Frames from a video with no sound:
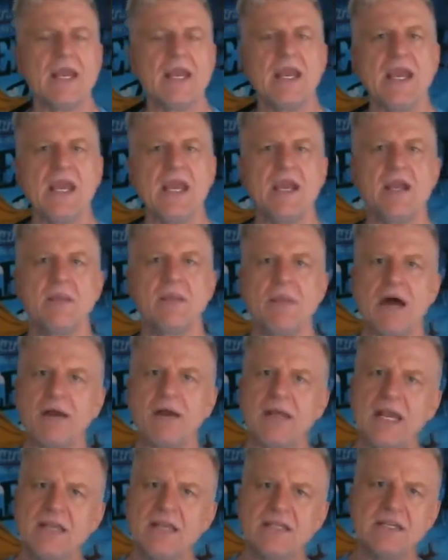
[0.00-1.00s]
And
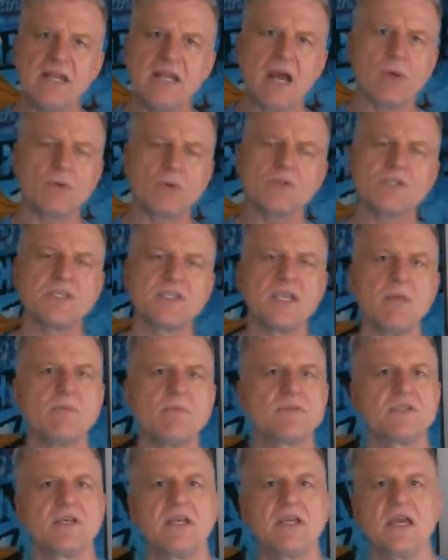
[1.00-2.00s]
about 18 hours
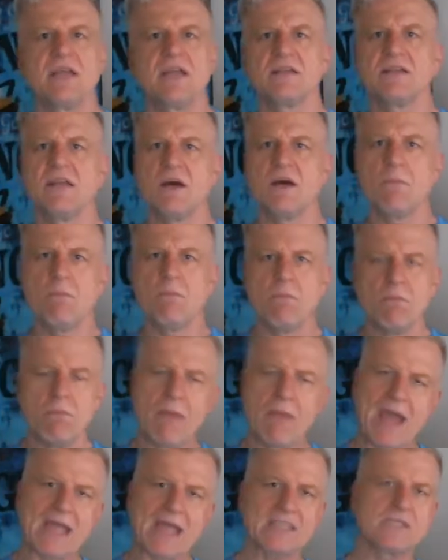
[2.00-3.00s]
seems to get the
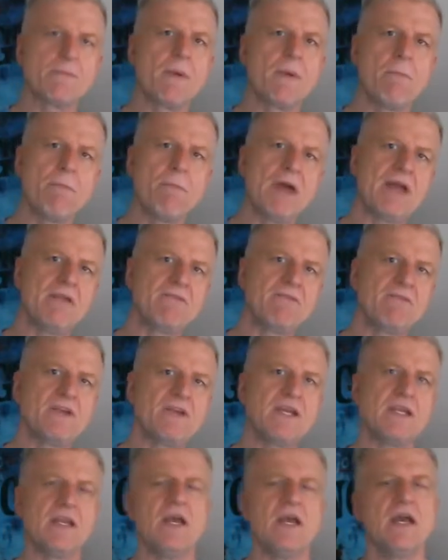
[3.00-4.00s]
maximum
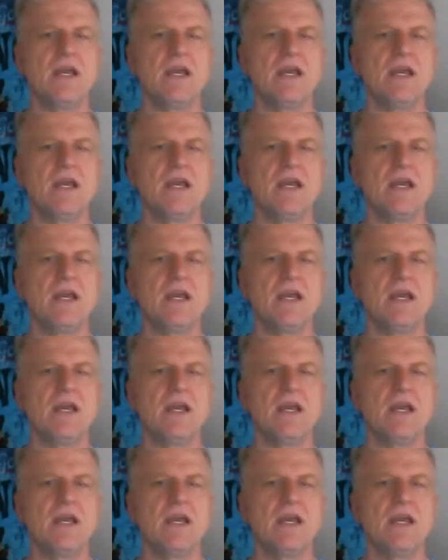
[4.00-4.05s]
benefit